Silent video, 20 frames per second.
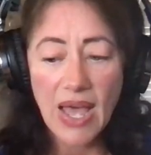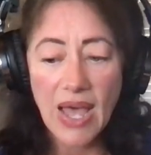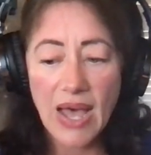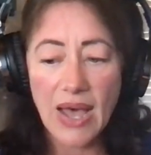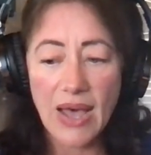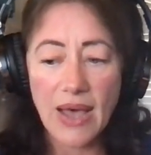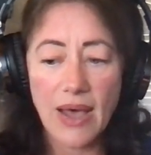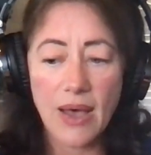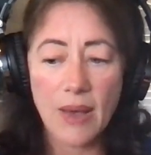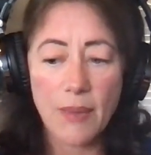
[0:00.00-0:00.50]

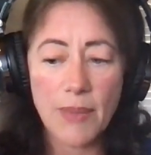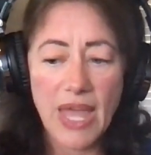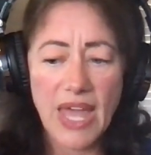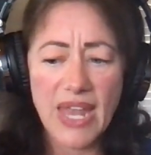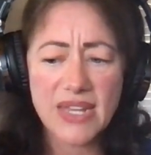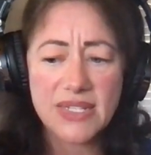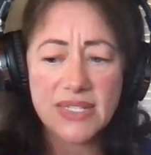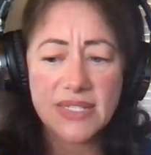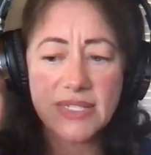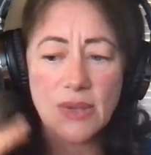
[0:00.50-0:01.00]
Um, and
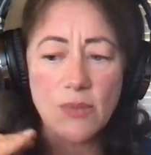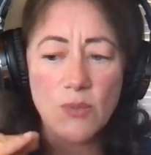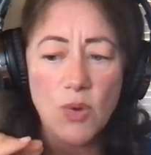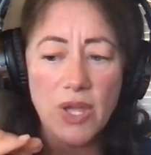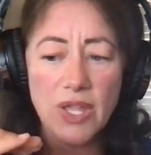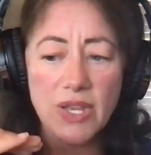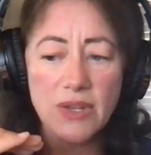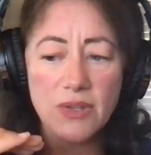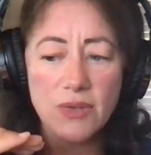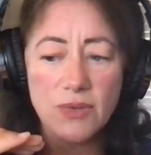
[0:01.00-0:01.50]
as
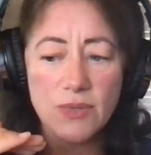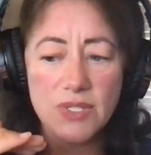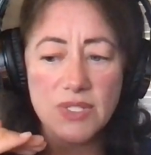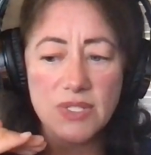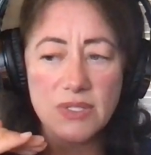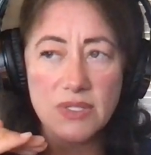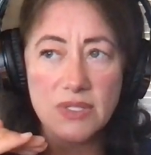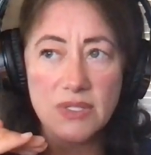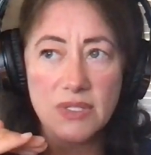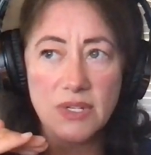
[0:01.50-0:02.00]
someone who
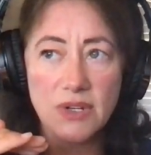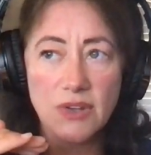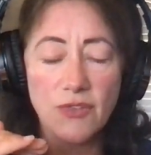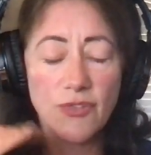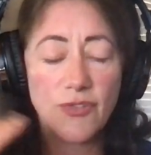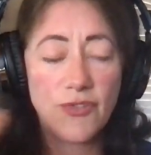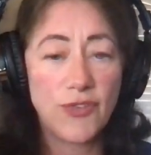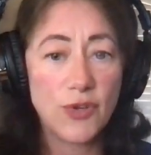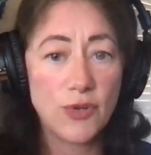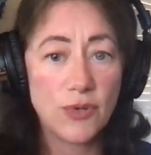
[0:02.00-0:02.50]
is, you know,
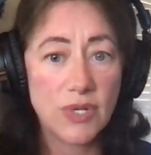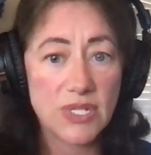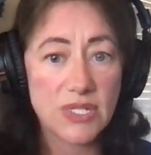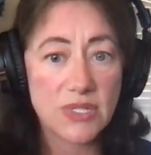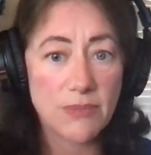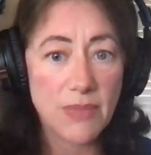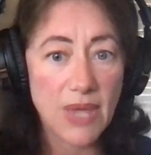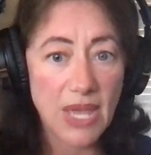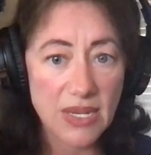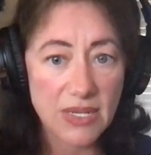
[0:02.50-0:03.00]
food is
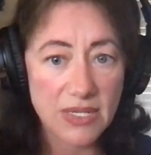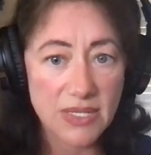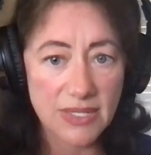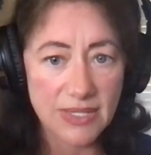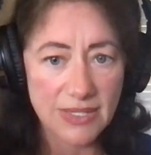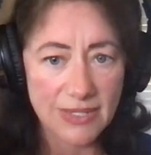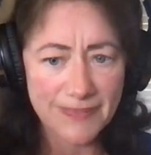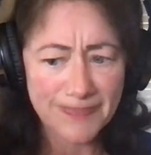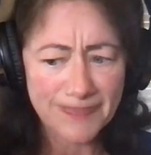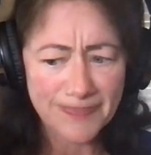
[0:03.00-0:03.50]

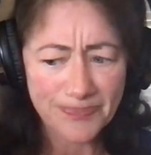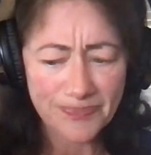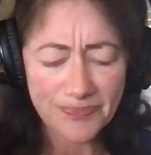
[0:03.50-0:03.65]
medicine,